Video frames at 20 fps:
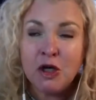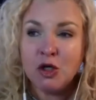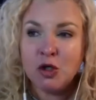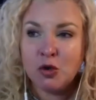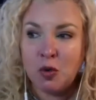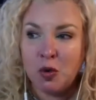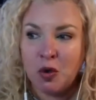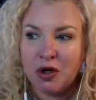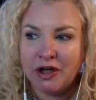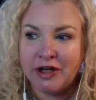
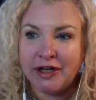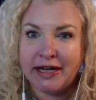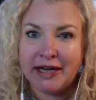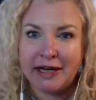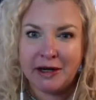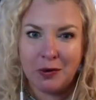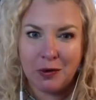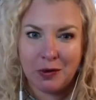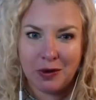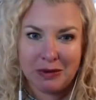toward
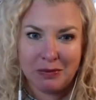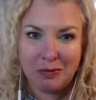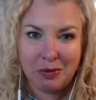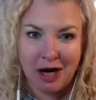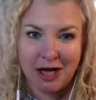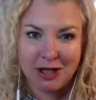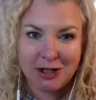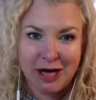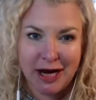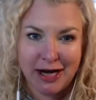inquiry
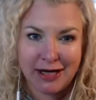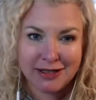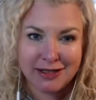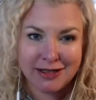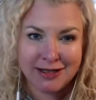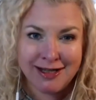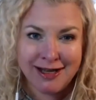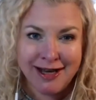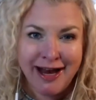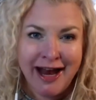
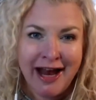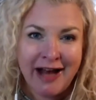projects.